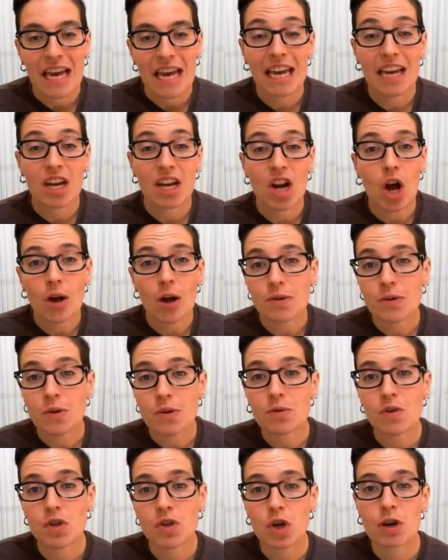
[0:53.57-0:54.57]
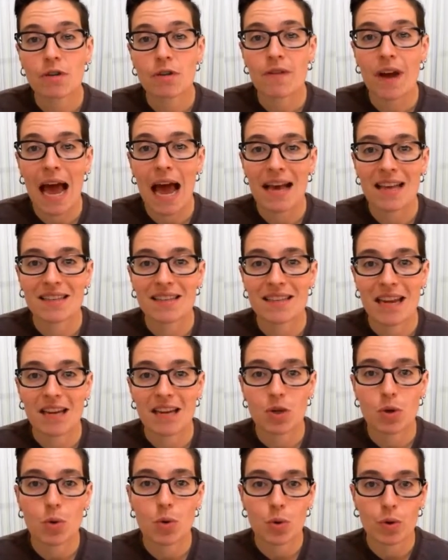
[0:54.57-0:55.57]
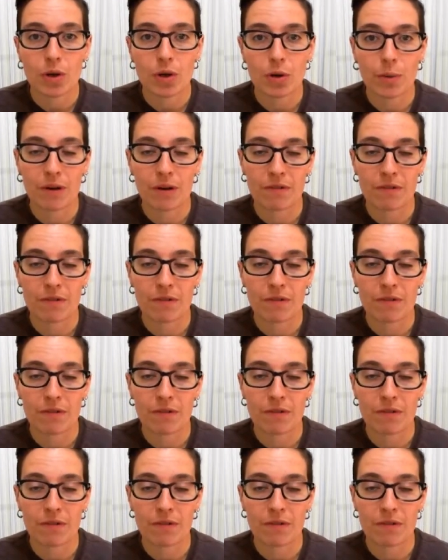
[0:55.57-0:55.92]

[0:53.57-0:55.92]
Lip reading: It can also serve as a tool